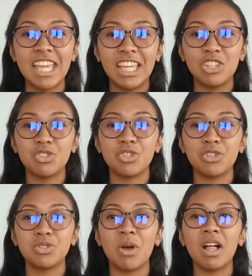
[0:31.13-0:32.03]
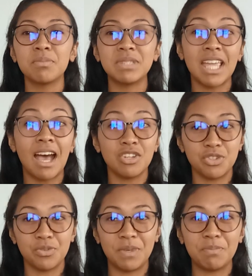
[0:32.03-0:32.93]
in order to help the
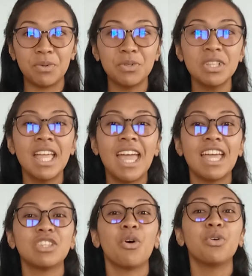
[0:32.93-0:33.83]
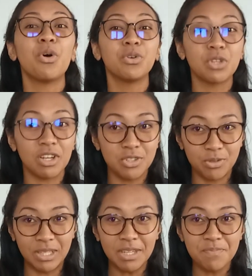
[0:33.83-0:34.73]
other people and her home
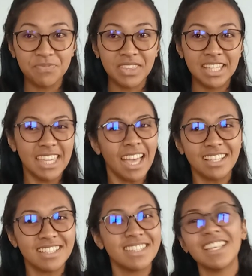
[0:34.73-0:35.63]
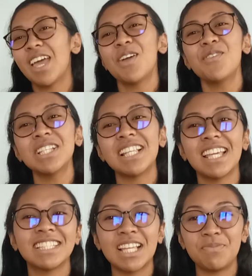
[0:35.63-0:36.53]
country. Yes, I was
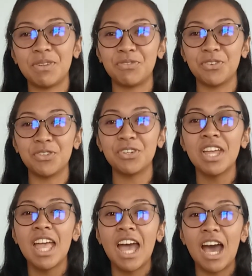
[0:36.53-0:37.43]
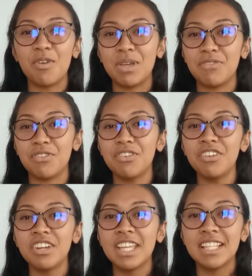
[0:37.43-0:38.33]
like that before.
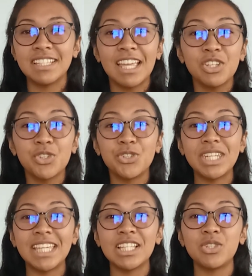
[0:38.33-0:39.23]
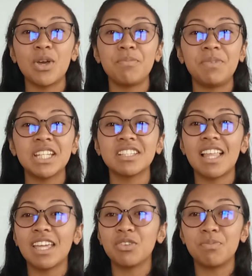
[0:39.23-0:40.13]
However, then GrümeKisste appeared
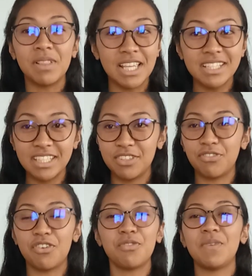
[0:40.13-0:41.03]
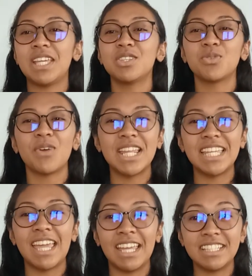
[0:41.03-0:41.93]
like a blessing for me in
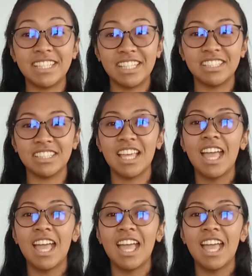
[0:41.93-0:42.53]
2018.